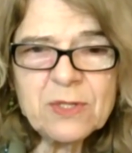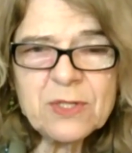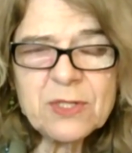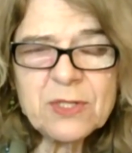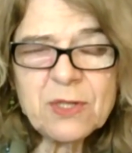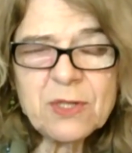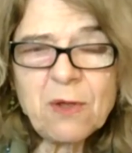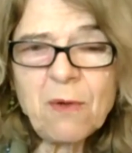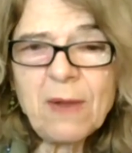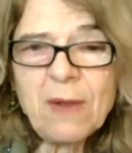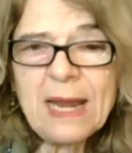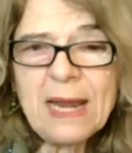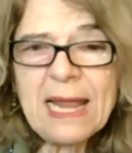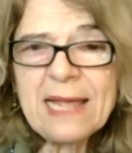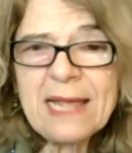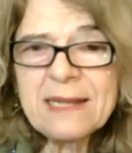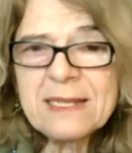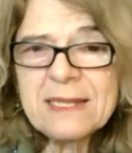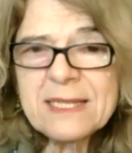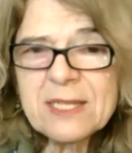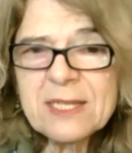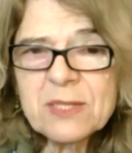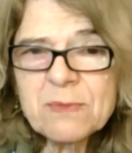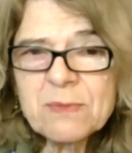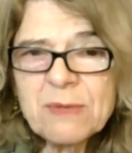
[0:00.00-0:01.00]
So
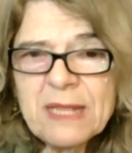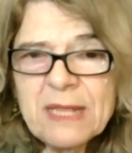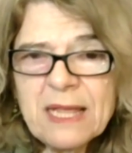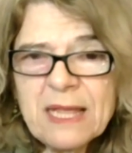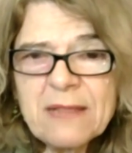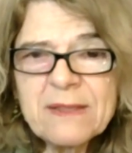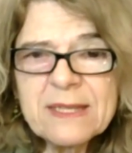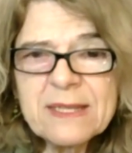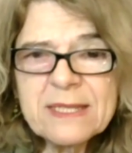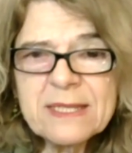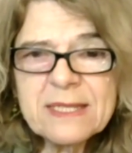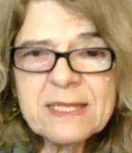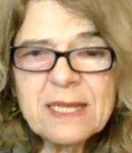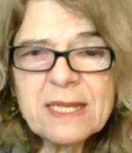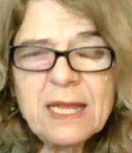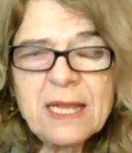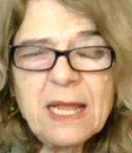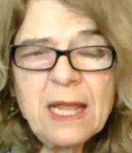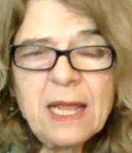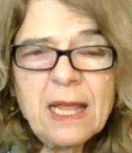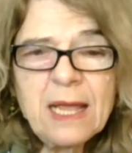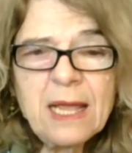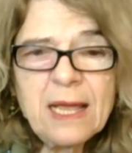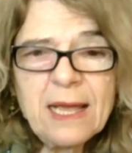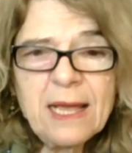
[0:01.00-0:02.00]
alliances with others
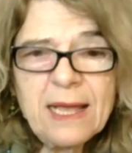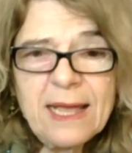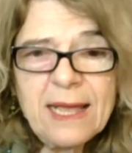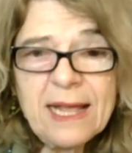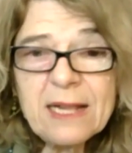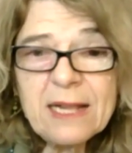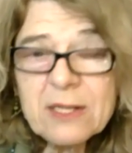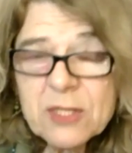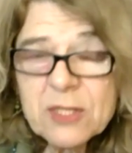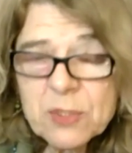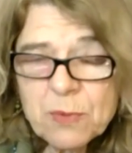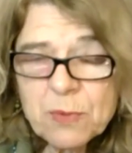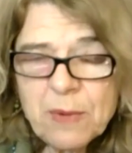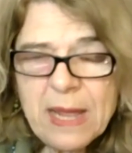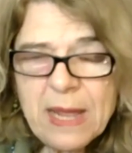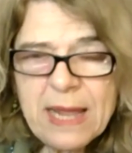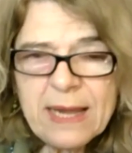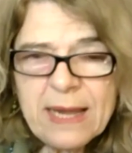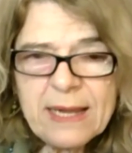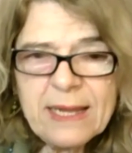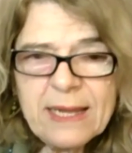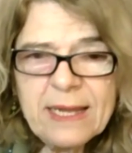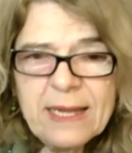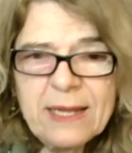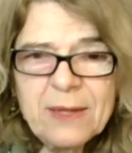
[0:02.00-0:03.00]

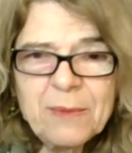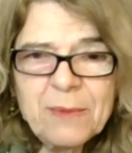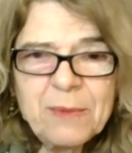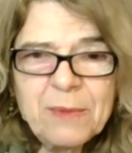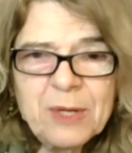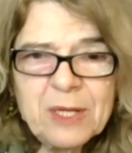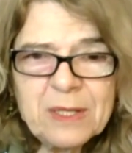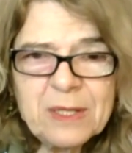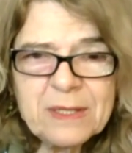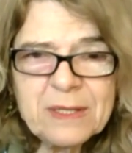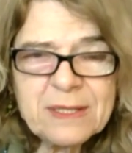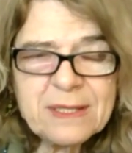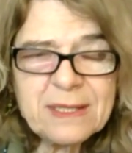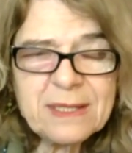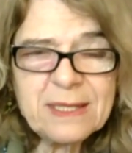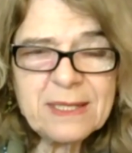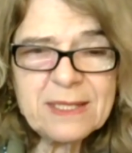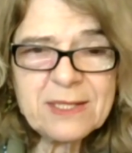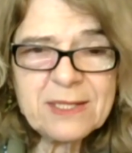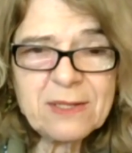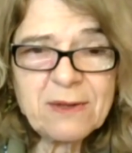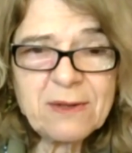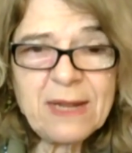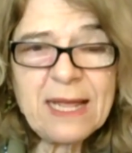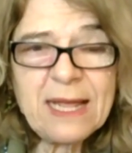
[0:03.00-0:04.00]
elsewhere in the world
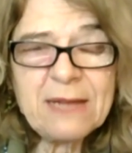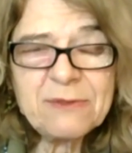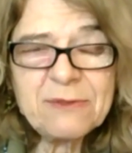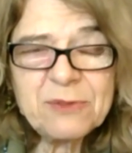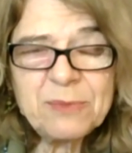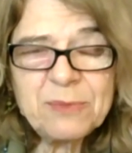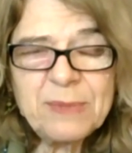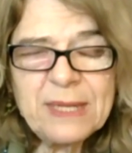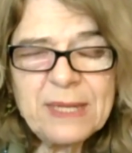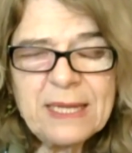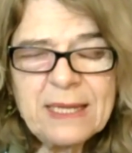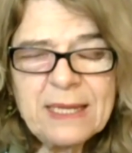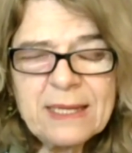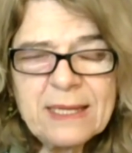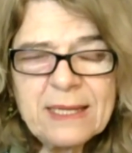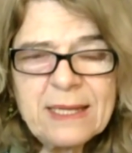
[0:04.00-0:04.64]
is going to have to be